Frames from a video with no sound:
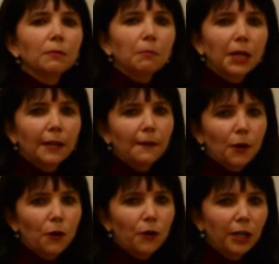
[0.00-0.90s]
making the
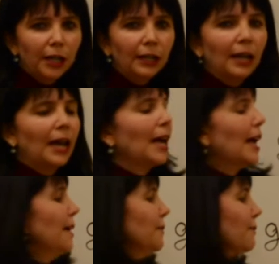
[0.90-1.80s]
RNA,
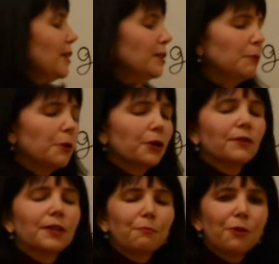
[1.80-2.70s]
and the final part of
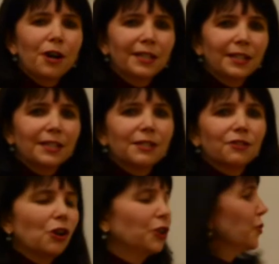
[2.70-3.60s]
that process is called